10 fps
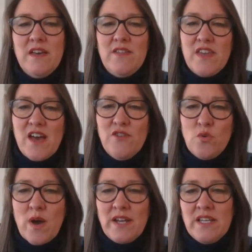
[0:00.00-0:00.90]
The other
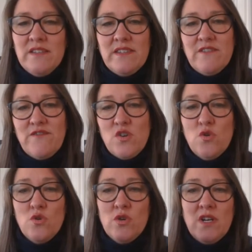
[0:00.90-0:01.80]
one is if
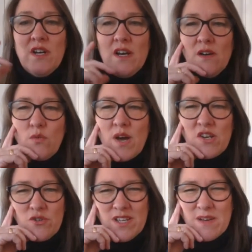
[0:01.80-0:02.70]
you're
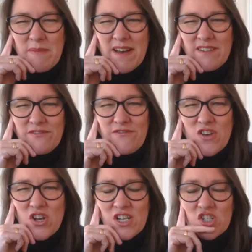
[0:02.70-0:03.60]
wondering about
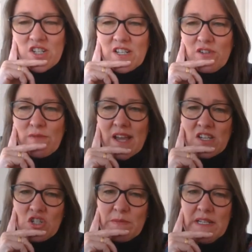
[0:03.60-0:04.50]
furniture
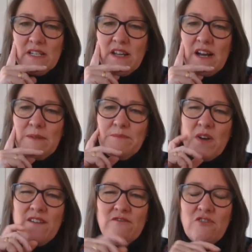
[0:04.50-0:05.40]
arrangement,
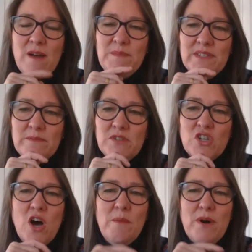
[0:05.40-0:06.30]
I've grabbed some top